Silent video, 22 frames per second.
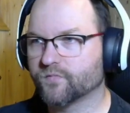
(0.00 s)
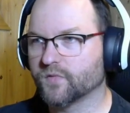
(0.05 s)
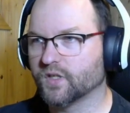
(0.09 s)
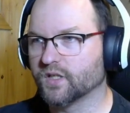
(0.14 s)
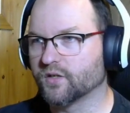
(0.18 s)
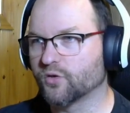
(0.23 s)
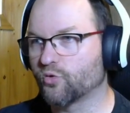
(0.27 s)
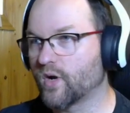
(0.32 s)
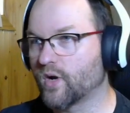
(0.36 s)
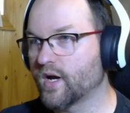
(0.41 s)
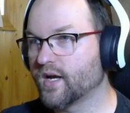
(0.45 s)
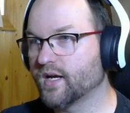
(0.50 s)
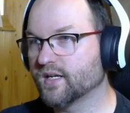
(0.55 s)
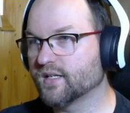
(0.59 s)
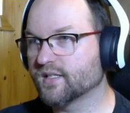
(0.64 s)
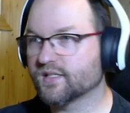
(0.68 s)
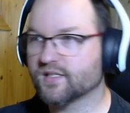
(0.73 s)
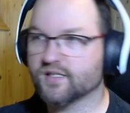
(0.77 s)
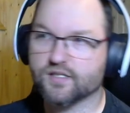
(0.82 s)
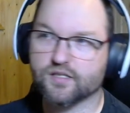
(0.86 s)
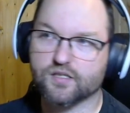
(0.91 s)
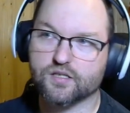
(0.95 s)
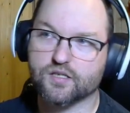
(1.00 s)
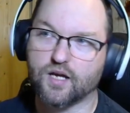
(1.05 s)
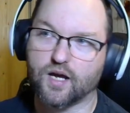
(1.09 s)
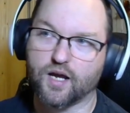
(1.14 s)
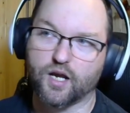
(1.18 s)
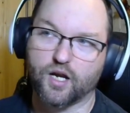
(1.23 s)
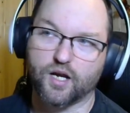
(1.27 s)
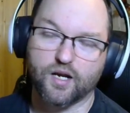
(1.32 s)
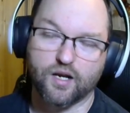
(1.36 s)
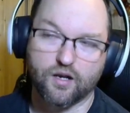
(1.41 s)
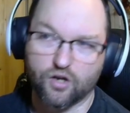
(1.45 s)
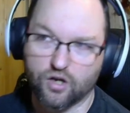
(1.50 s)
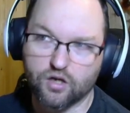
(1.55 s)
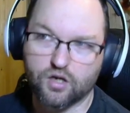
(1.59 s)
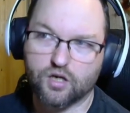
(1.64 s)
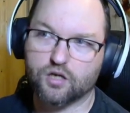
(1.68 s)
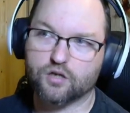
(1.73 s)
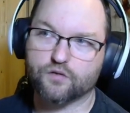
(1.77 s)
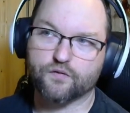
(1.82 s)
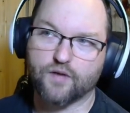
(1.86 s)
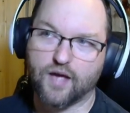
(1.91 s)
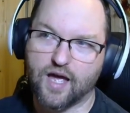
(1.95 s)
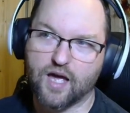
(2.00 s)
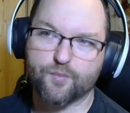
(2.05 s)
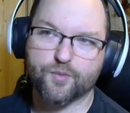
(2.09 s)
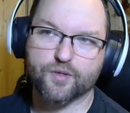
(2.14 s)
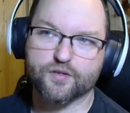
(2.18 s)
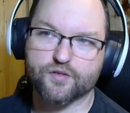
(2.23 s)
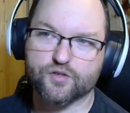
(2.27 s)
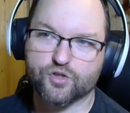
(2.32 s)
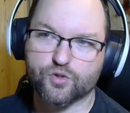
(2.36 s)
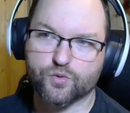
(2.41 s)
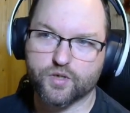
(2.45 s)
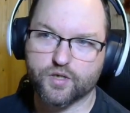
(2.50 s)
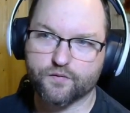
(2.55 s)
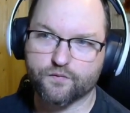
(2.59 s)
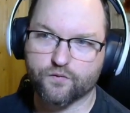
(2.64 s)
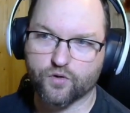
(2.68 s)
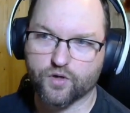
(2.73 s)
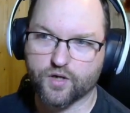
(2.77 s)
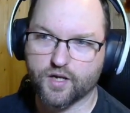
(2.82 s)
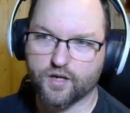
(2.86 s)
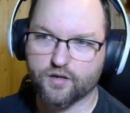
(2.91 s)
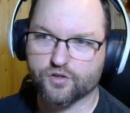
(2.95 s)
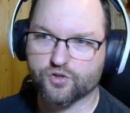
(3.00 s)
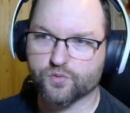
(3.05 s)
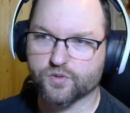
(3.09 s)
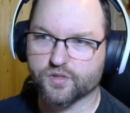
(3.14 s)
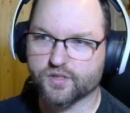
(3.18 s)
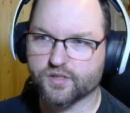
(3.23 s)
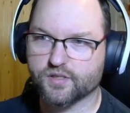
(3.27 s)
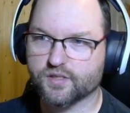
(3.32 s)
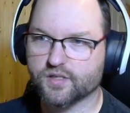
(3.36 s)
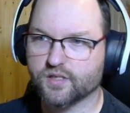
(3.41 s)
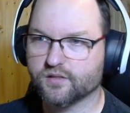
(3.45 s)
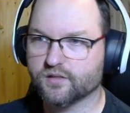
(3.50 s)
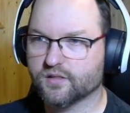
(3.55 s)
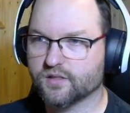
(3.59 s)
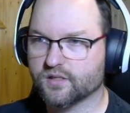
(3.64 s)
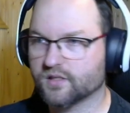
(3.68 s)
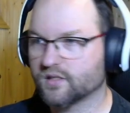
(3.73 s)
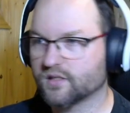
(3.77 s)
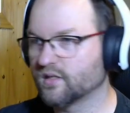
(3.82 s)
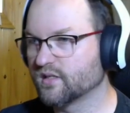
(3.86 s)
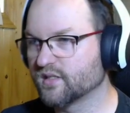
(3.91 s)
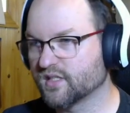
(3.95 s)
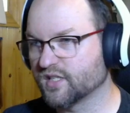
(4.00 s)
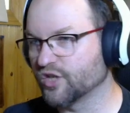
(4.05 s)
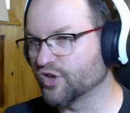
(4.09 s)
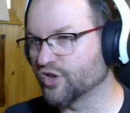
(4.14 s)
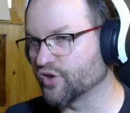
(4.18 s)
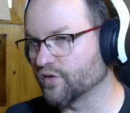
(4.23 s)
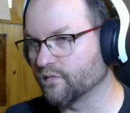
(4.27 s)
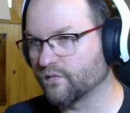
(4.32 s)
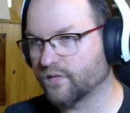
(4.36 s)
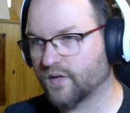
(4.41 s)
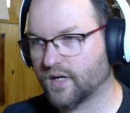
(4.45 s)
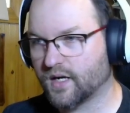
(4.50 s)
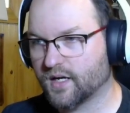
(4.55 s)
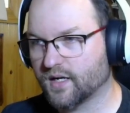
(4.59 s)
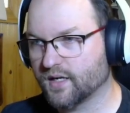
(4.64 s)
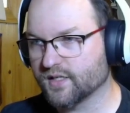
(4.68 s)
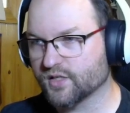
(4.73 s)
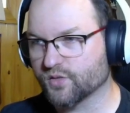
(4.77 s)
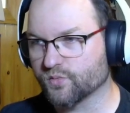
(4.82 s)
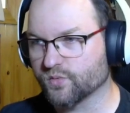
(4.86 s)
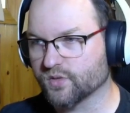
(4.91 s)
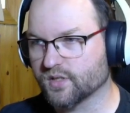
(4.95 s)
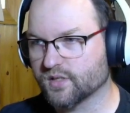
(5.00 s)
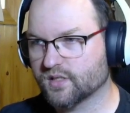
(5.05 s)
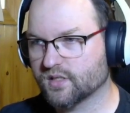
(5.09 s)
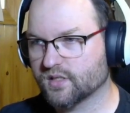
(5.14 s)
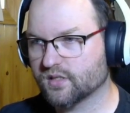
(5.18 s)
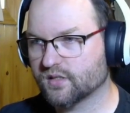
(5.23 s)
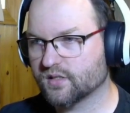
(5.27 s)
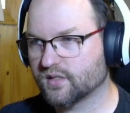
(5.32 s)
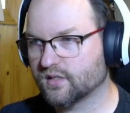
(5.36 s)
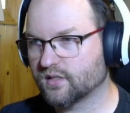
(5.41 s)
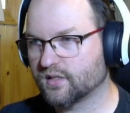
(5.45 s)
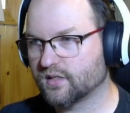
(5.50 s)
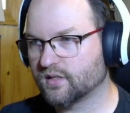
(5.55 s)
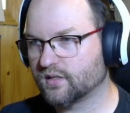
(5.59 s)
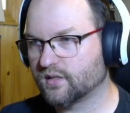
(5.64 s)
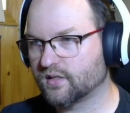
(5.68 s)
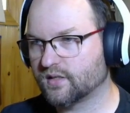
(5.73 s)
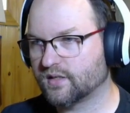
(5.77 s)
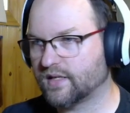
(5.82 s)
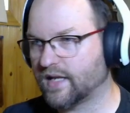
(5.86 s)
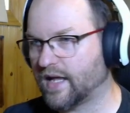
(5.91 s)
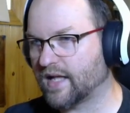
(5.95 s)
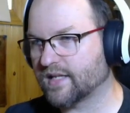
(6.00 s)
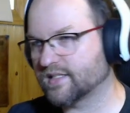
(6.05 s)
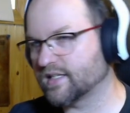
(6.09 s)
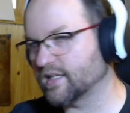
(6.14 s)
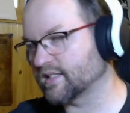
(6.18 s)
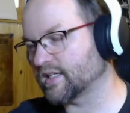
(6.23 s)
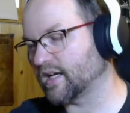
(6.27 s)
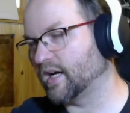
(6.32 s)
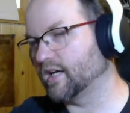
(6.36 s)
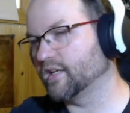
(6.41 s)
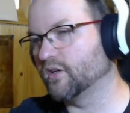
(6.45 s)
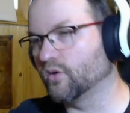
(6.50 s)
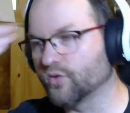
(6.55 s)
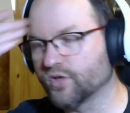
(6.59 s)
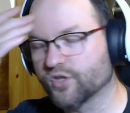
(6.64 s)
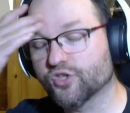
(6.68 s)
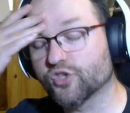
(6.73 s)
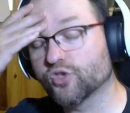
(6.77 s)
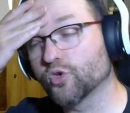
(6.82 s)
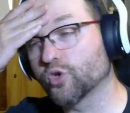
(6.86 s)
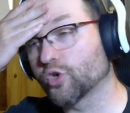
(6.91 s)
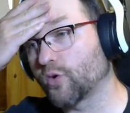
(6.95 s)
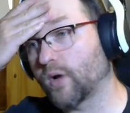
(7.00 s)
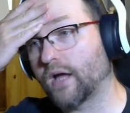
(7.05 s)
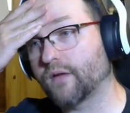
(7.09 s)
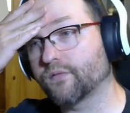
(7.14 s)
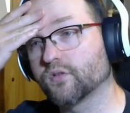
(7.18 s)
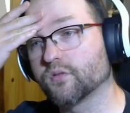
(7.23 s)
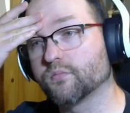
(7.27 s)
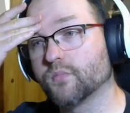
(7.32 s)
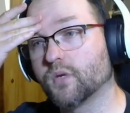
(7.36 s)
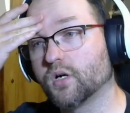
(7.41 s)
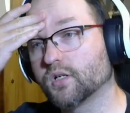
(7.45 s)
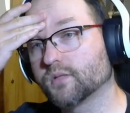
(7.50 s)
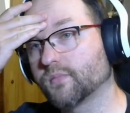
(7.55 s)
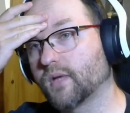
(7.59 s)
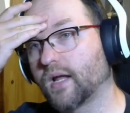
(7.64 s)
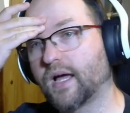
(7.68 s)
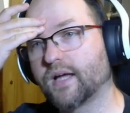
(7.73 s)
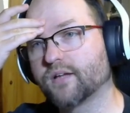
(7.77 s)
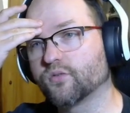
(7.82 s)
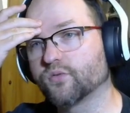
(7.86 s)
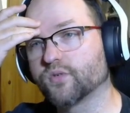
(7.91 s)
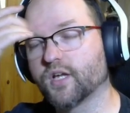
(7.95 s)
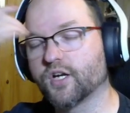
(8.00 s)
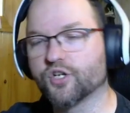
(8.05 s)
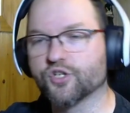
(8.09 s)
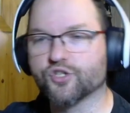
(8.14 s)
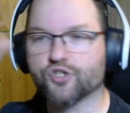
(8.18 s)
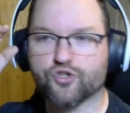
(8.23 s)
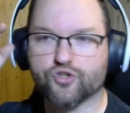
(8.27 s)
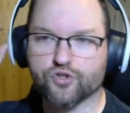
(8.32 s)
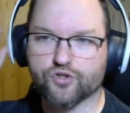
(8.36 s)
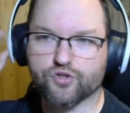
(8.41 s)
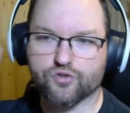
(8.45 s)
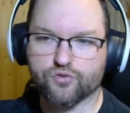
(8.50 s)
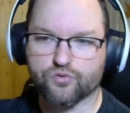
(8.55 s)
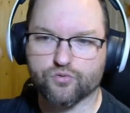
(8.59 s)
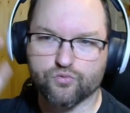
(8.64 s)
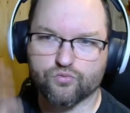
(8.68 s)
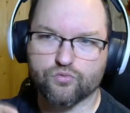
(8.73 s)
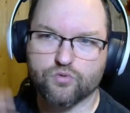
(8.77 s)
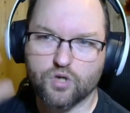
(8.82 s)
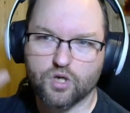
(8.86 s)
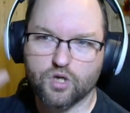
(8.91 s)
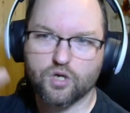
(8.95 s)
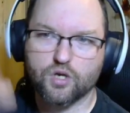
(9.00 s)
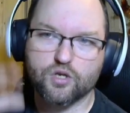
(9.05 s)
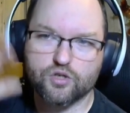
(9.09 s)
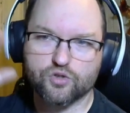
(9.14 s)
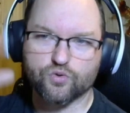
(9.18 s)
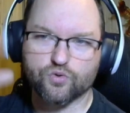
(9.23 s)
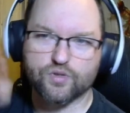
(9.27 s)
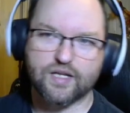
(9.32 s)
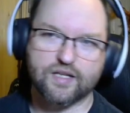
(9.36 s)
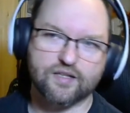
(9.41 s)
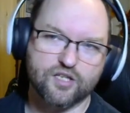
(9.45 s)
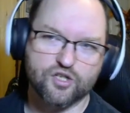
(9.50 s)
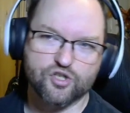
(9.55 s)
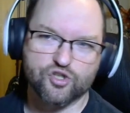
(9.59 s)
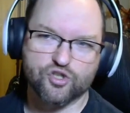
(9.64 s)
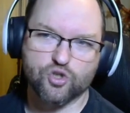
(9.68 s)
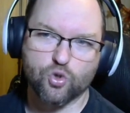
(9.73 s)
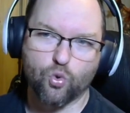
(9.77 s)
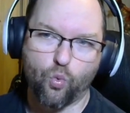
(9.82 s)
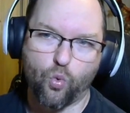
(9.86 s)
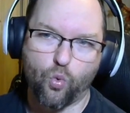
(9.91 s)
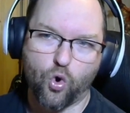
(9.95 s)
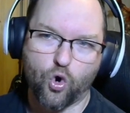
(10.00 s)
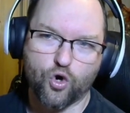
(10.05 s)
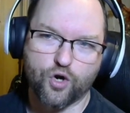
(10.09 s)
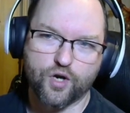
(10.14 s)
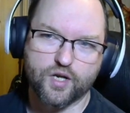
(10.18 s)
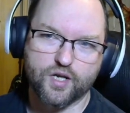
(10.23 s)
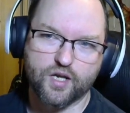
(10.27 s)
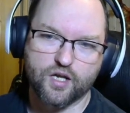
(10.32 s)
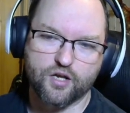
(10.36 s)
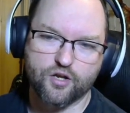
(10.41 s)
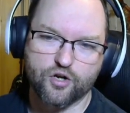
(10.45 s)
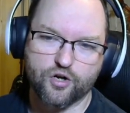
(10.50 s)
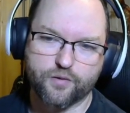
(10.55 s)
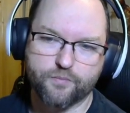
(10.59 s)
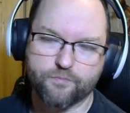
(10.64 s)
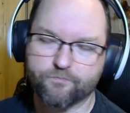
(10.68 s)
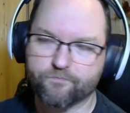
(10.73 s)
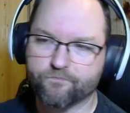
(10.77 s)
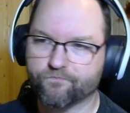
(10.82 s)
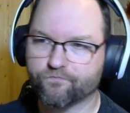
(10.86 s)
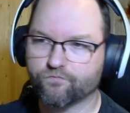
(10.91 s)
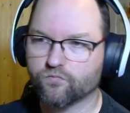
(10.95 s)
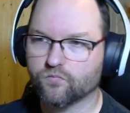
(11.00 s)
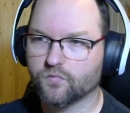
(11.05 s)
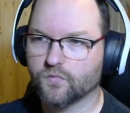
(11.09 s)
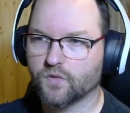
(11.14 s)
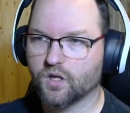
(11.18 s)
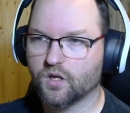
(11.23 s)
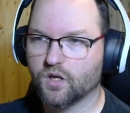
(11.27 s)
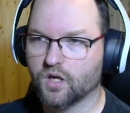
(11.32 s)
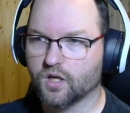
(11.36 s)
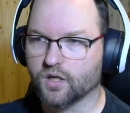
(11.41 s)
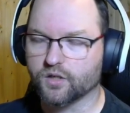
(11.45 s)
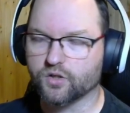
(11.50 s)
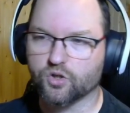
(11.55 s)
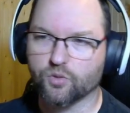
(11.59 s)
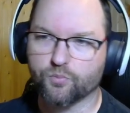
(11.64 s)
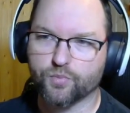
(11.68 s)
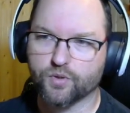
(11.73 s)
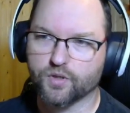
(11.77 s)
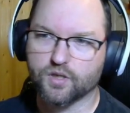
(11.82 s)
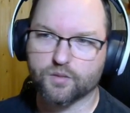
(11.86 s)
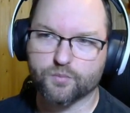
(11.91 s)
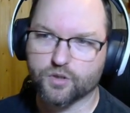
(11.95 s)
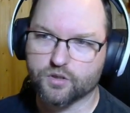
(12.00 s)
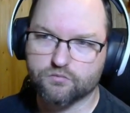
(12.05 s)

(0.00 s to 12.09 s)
Then rings, I love amethyst ring for chaos resistance, stage and vise with stats. Yes, I know there's two crafted mod, but I don't care. It's just to so that there's no warning here in the build.